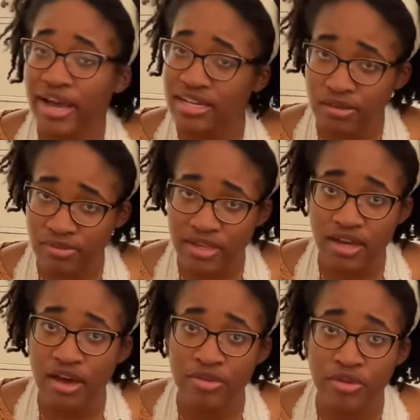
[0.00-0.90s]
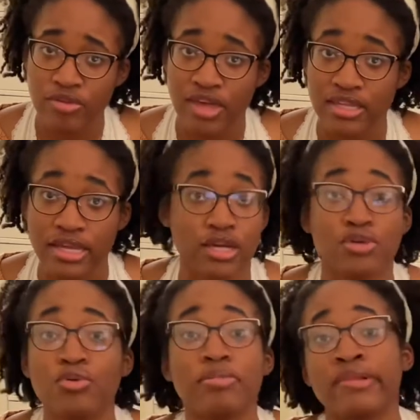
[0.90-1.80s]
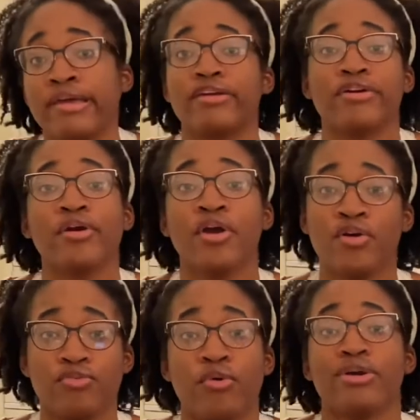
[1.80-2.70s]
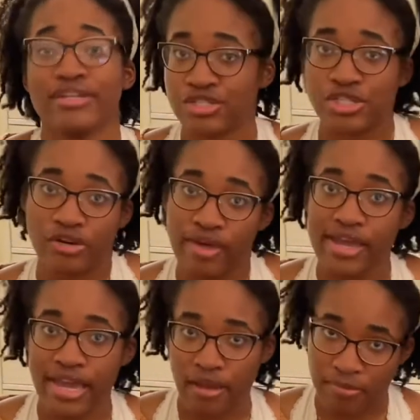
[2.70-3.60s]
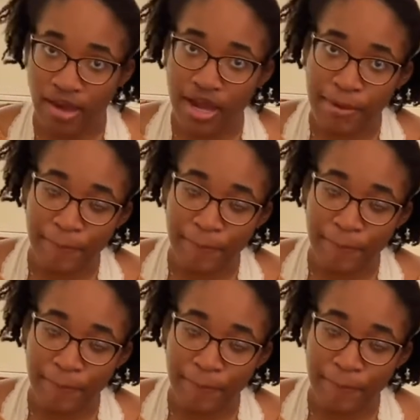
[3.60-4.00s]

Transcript: anything other than like a new planner for each year that came by.